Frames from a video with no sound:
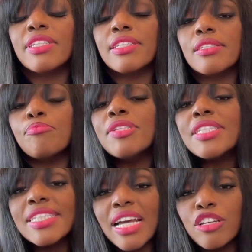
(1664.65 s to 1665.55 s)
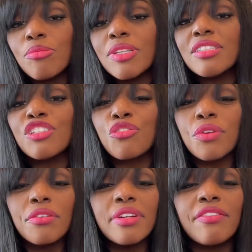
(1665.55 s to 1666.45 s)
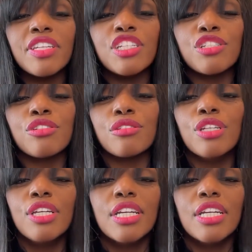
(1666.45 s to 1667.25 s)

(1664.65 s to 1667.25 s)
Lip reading: is business acumen, career navigation.